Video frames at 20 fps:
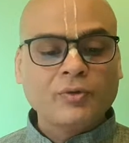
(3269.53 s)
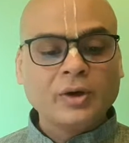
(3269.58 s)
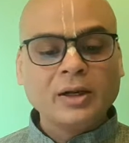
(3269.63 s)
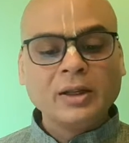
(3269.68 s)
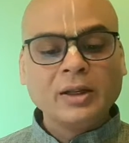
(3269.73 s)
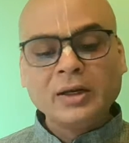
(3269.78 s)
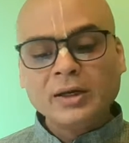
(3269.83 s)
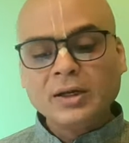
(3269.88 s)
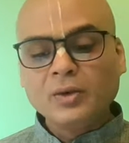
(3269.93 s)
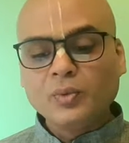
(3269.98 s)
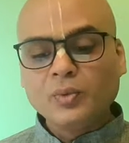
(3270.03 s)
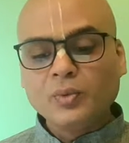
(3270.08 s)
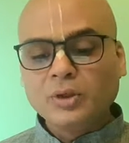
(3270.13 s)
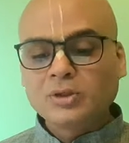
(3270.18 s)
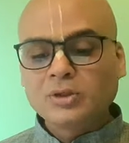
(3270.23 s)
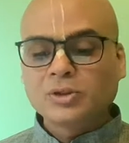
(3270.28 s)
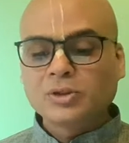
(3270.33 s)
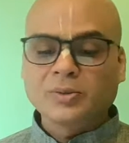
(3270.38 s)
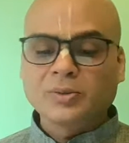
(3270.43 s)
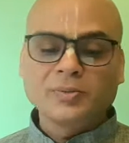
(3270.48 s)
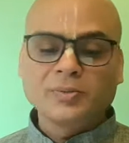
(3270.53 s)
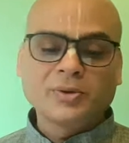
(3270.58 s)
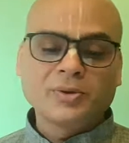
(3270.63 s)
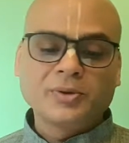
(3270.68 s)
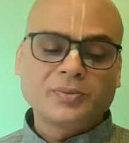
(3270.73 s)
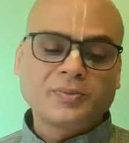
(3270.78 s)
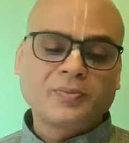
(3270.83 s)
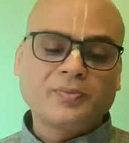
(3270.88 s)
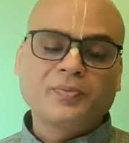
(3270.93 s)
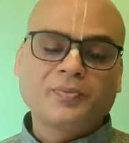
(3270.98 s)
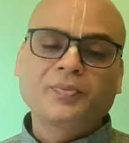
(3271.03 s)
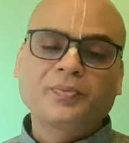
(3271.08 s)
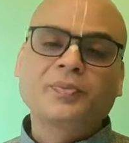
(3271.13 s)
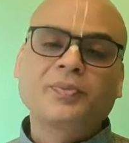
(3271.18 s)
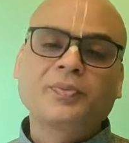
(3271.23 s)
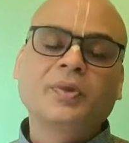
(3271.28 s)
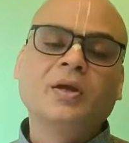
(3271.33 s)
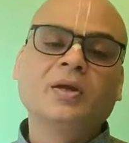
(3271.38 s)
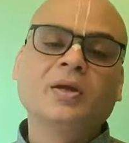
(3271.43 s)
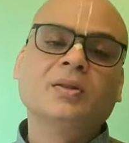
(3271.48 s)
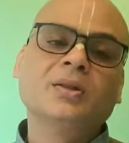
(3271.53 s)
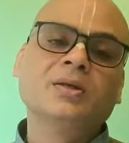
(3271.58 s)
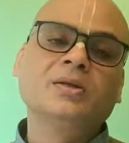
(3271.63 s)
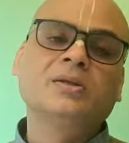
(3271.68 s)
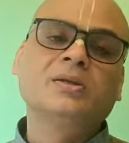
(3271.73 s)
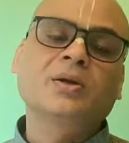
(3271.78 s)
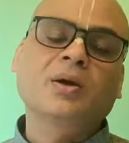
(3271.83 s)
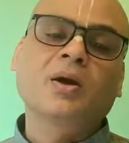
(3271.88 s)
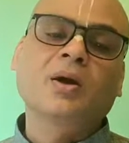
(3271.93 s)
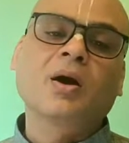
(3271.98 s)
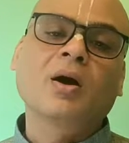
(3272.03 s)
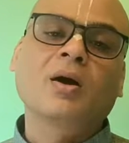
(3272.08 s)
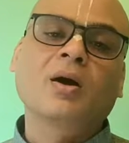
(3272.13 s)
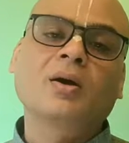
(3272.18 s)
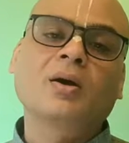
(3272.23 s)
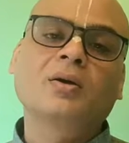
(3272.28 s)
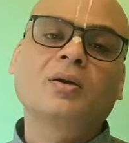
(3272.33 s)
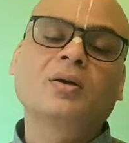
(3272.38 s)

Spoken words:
deity worship in this regard.